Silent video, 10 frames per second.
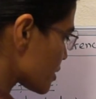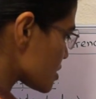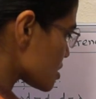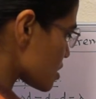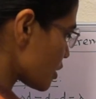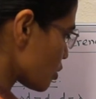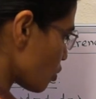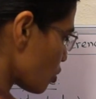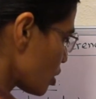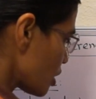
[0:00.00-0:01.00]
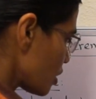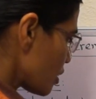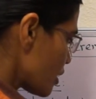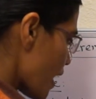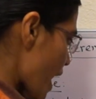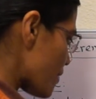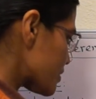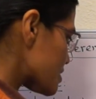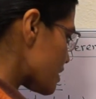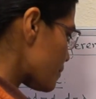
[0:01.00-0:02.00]
this, have
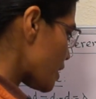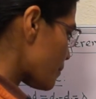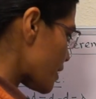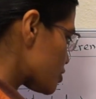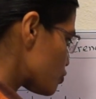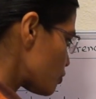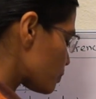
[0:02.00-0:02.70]
this lambda by 2